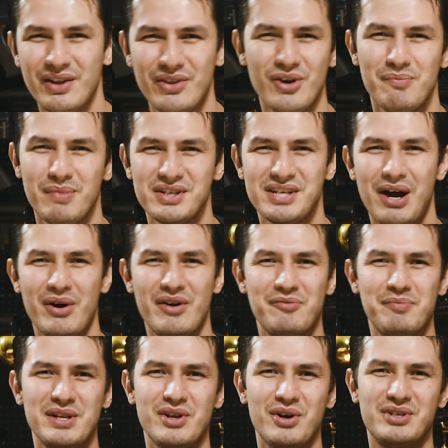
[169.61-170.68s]
Though it must,
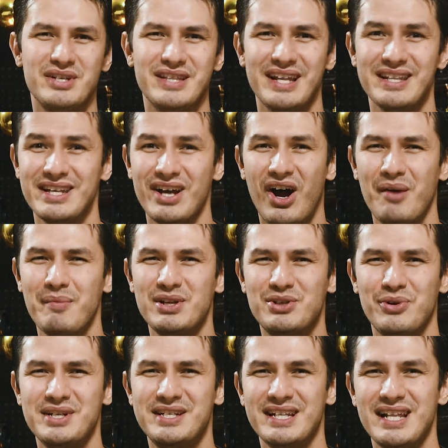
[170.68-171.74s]
however, be noted that the Army
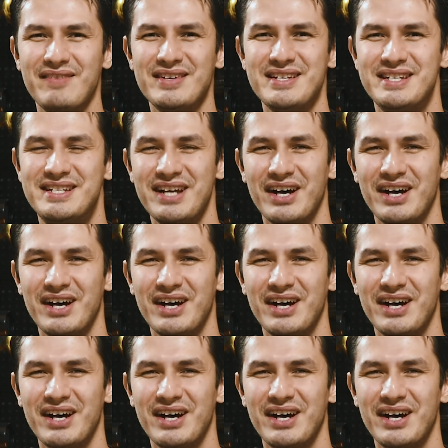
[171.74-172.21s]
2011